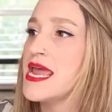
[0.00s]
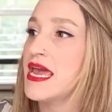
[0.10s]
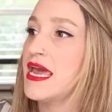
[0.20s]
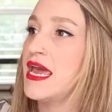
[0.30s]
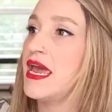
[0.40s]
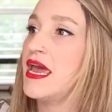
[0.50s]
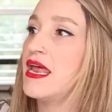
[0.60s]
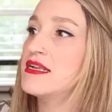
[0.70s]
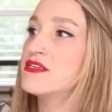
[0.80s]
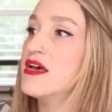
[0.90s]

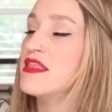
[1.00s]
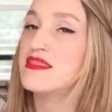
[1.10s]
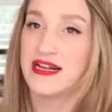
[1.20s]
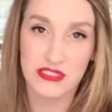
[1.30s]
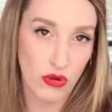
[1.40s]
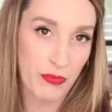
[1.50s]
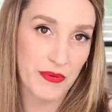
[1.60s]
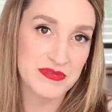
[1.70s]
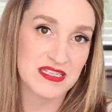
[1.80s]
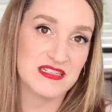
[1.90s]
And that's the whole
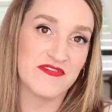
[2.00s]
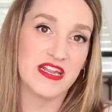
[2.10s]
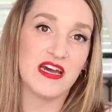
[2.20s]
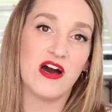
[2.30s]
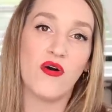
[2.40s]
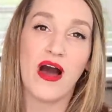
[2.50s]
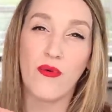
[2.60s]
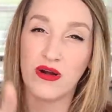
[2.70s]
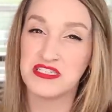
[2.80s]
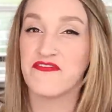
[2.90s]
purpose of this video. I
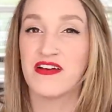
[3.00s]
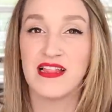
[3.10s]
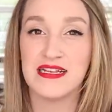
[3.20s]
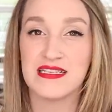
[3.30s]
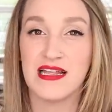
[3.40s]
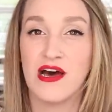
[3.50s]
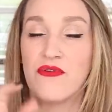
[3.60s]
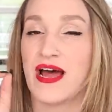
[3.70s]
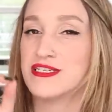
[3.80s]
want you to feel less alone.